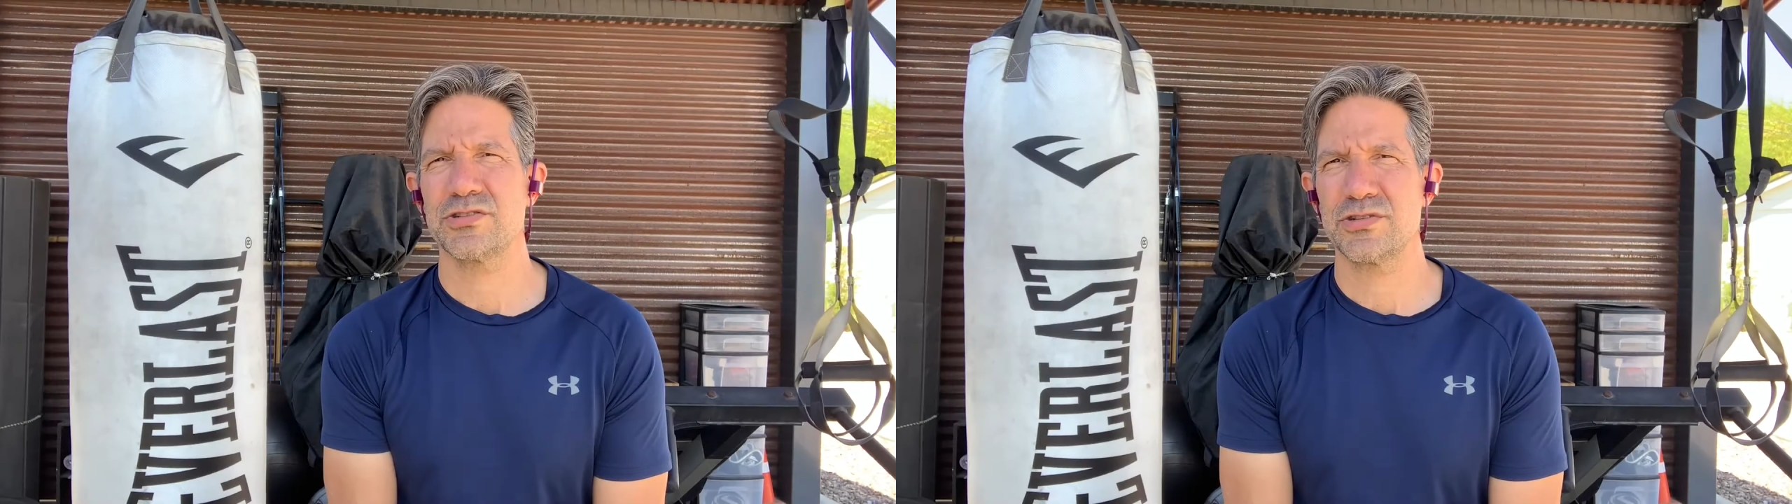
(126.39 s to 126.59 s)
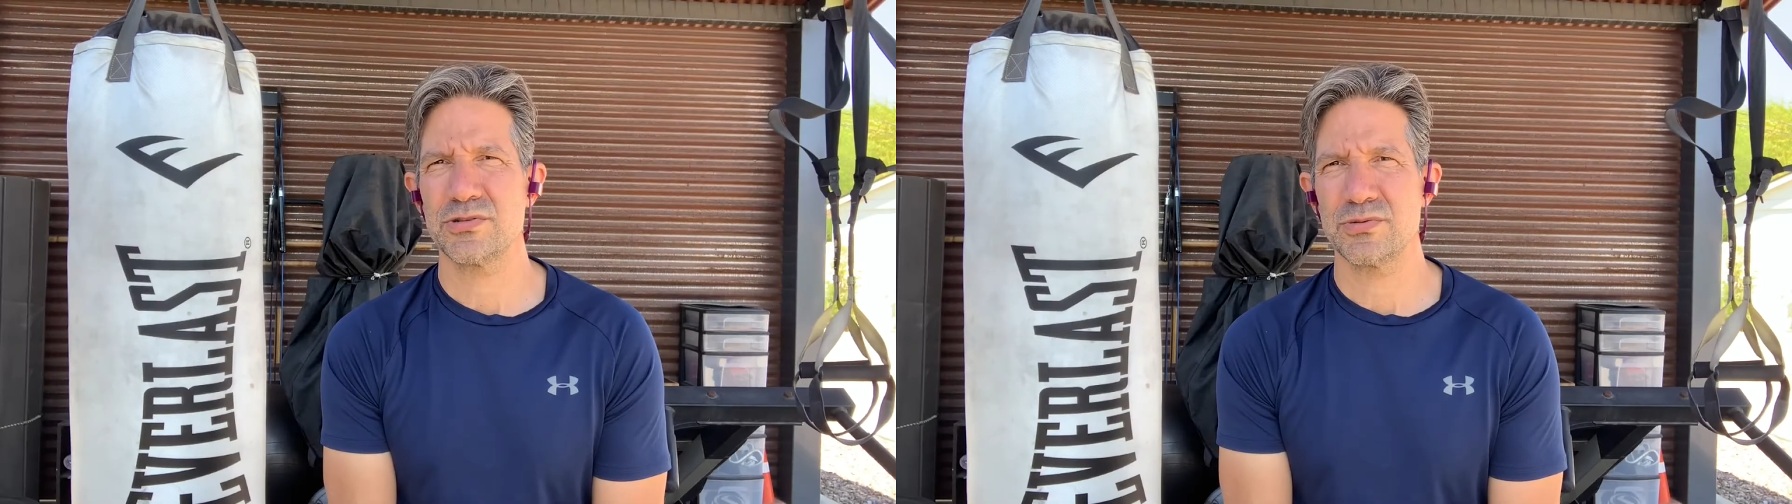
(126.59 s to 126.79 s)

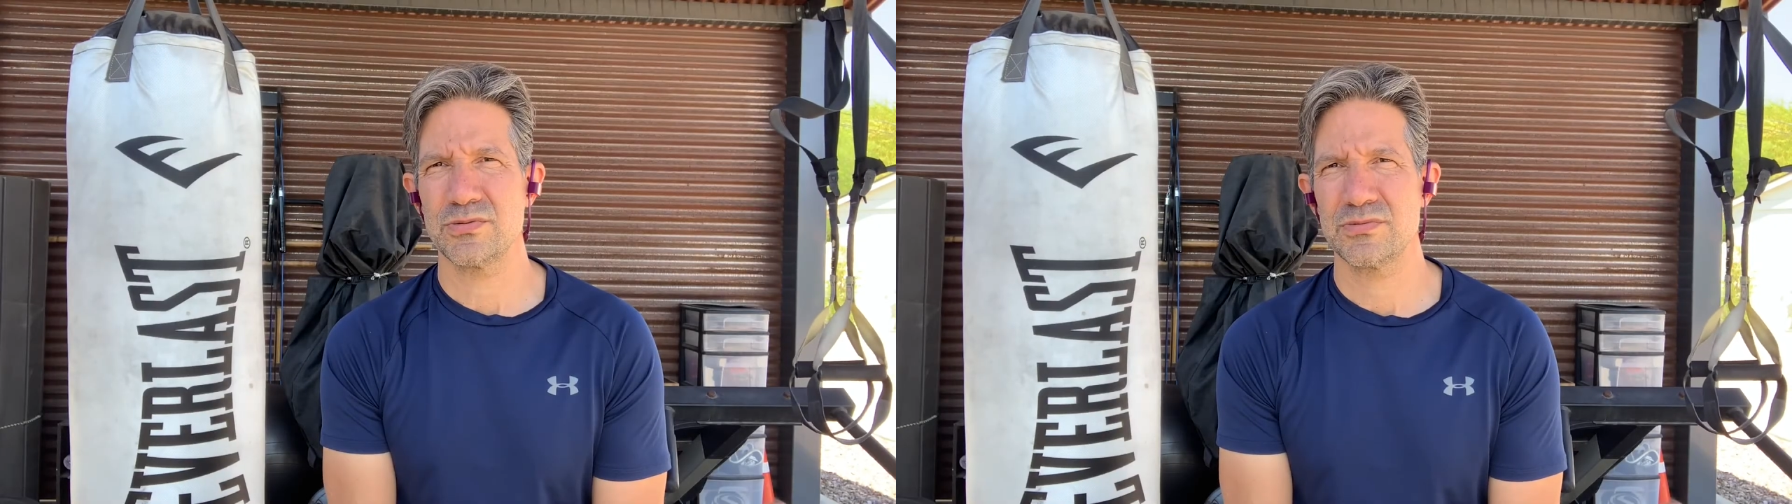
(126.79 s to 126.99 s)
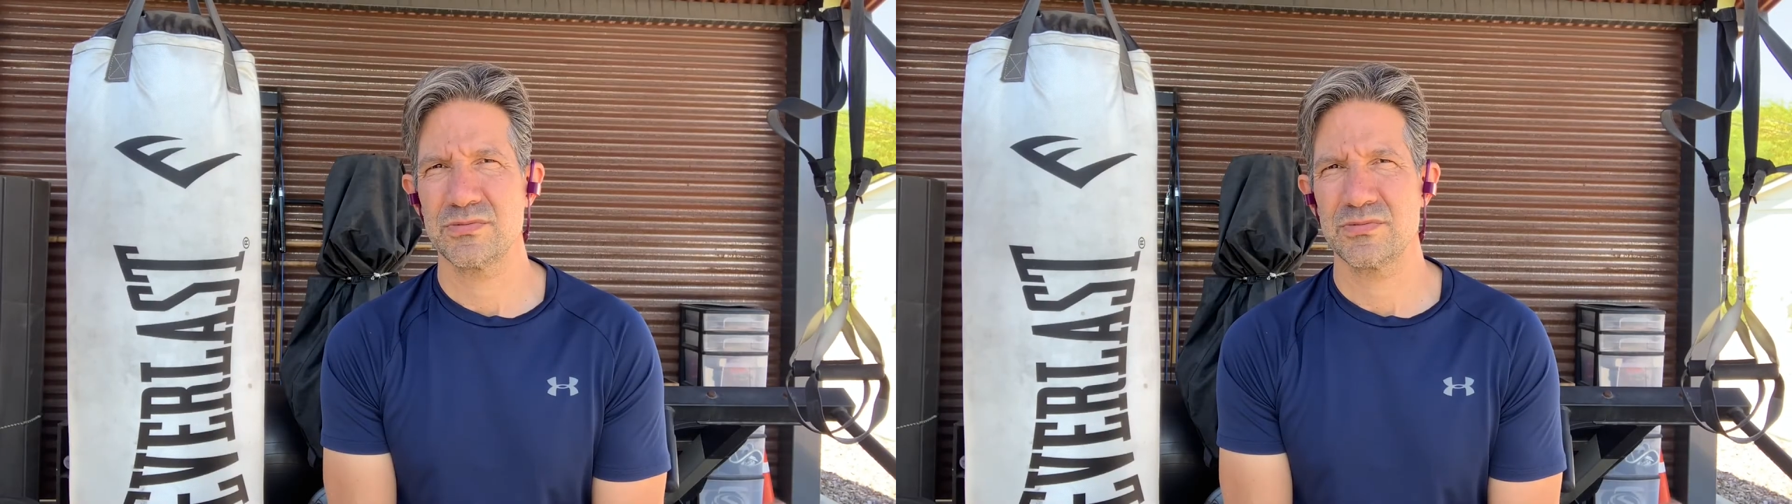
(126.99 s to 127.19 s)
2,
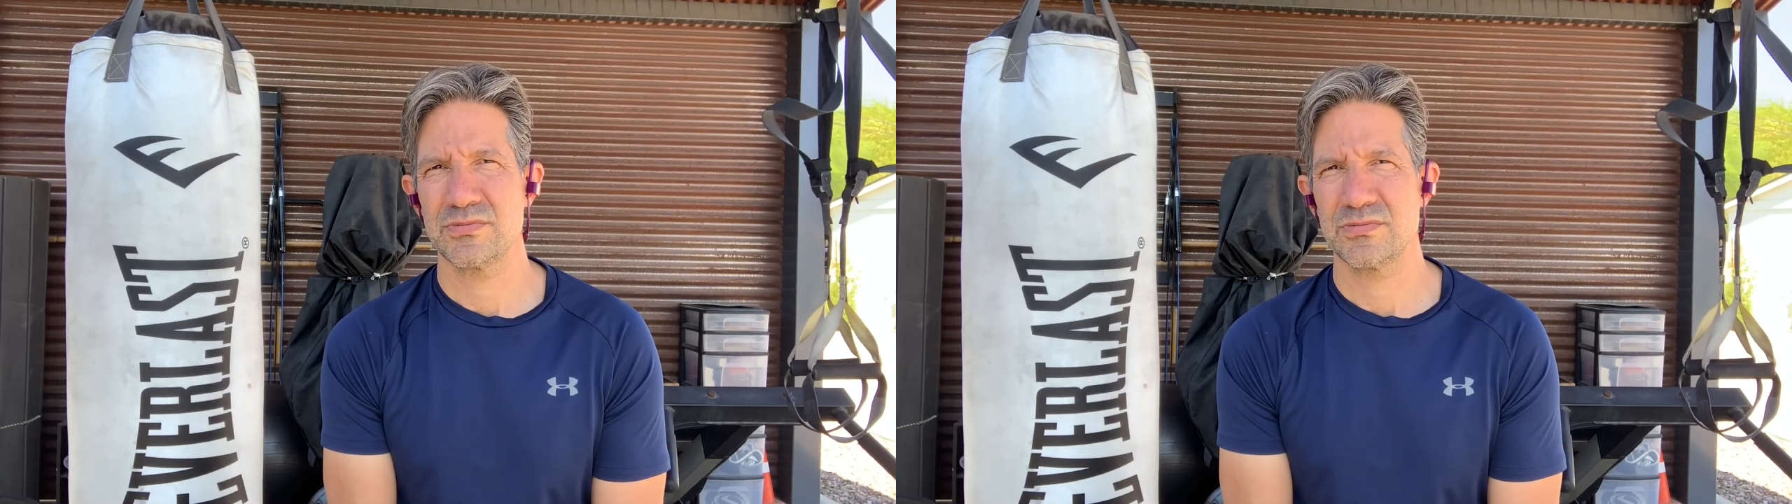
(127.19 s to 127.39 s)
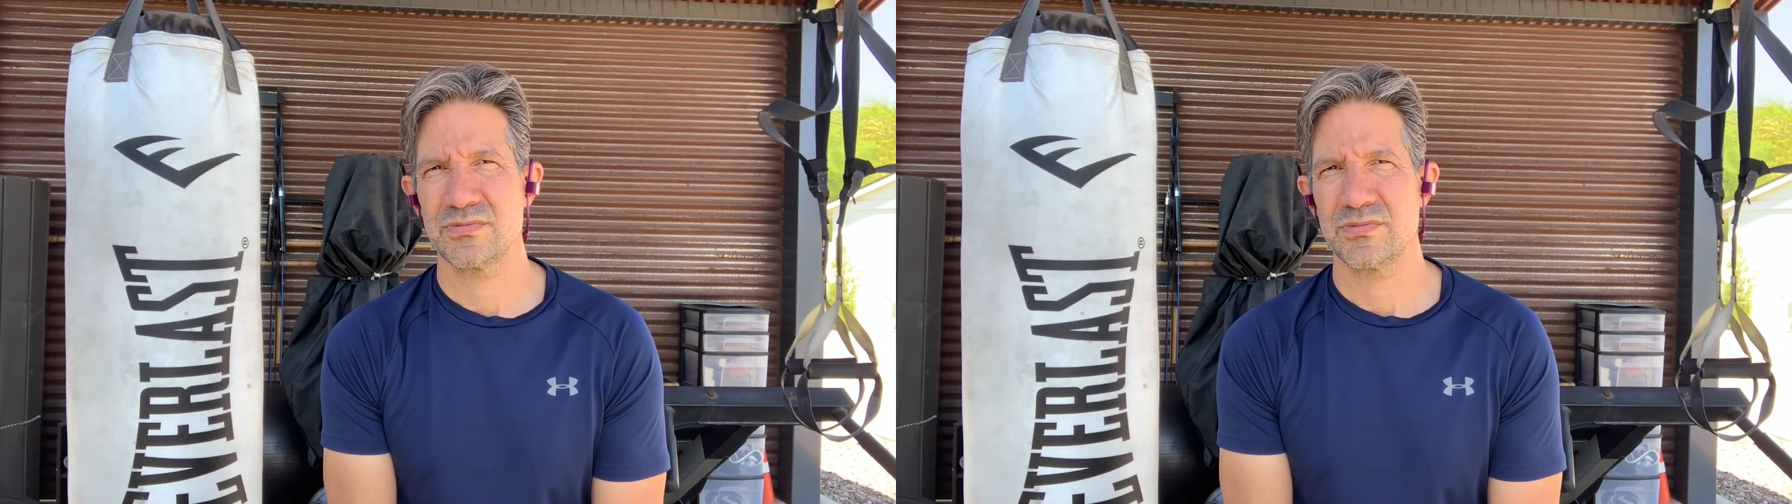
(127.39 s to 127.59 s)

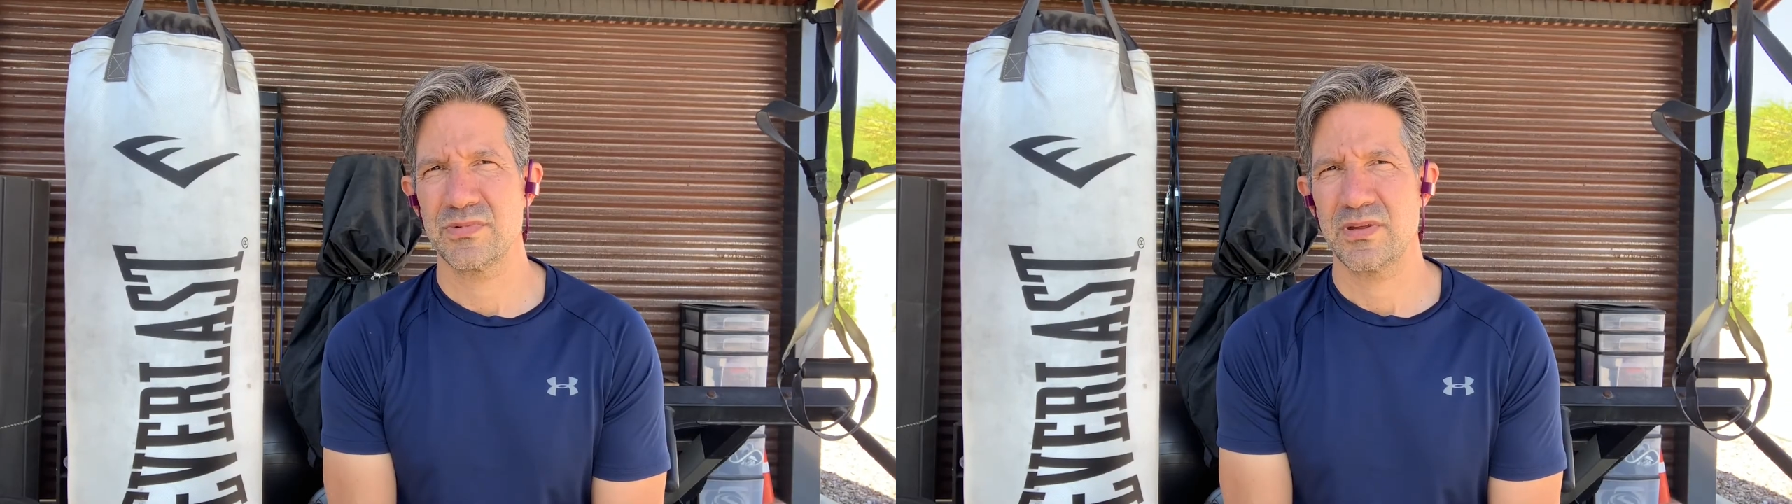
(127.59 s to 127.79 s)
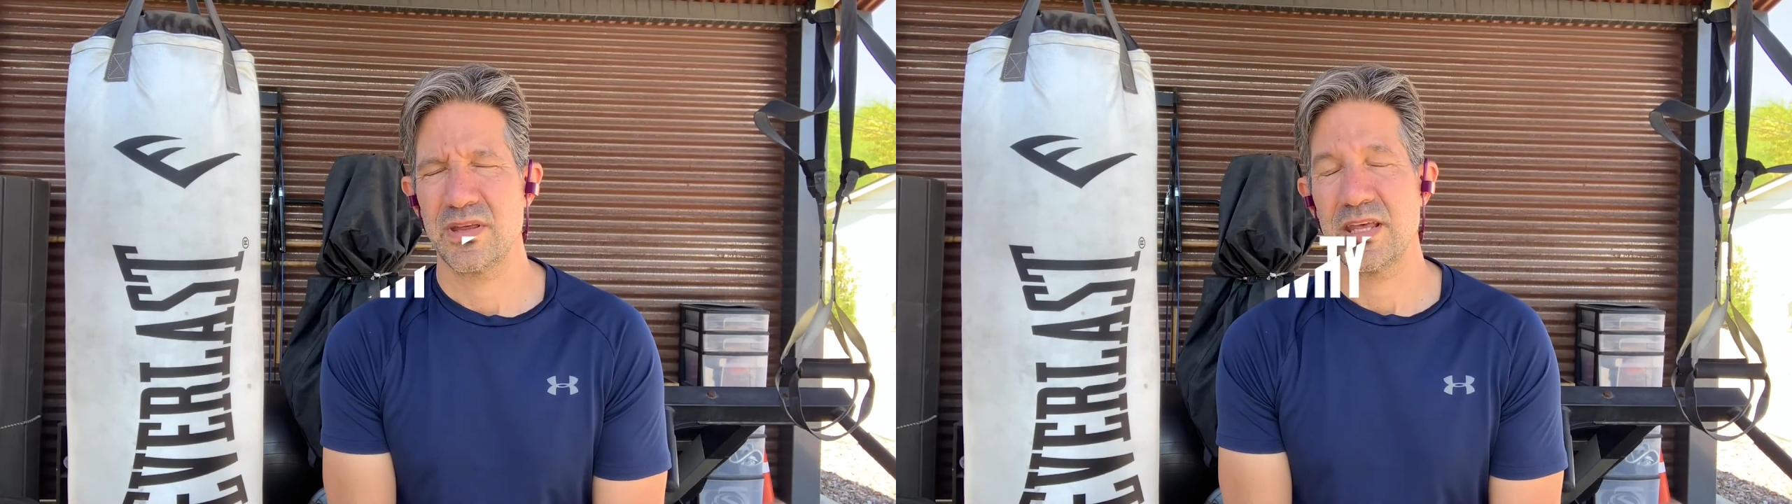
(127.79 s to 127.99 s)

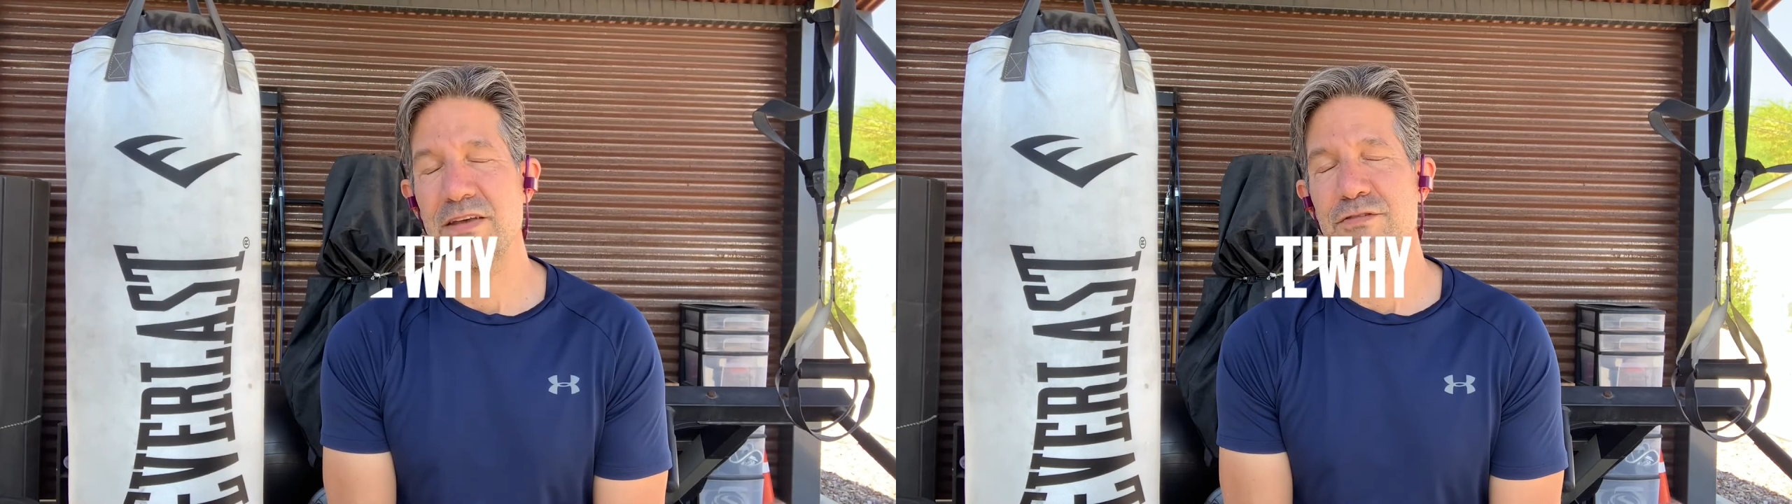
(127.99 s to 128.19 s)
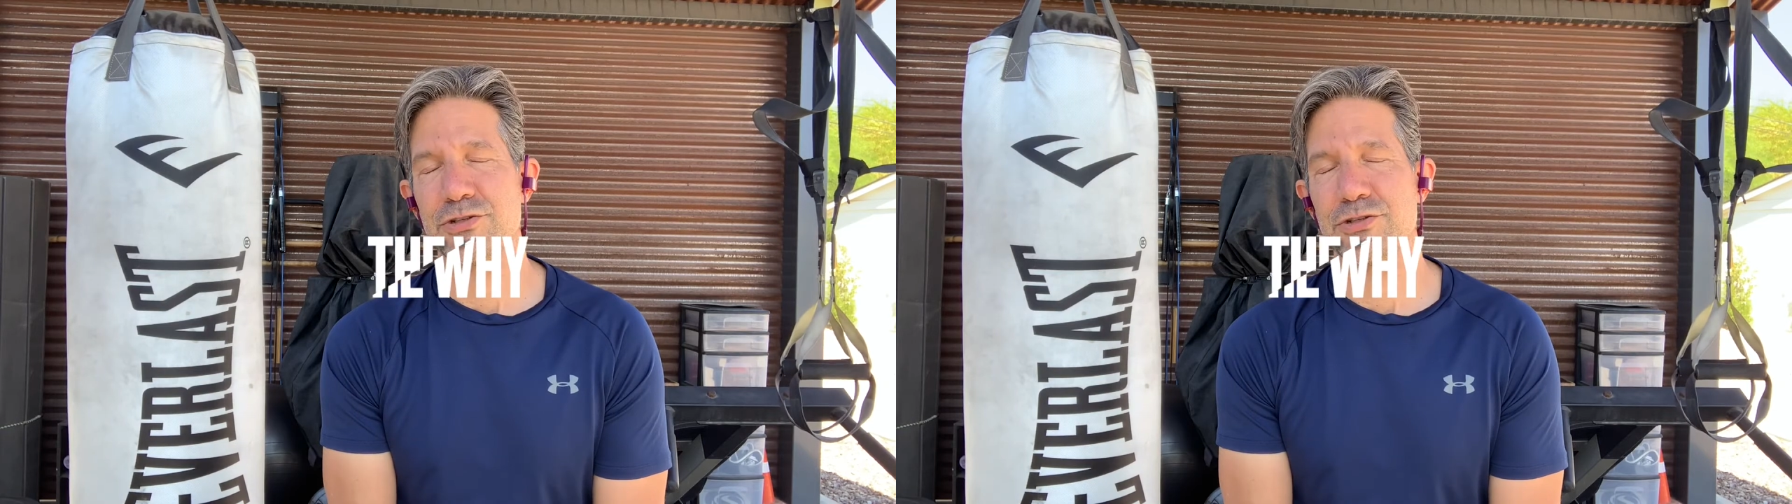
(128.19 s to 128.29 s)
if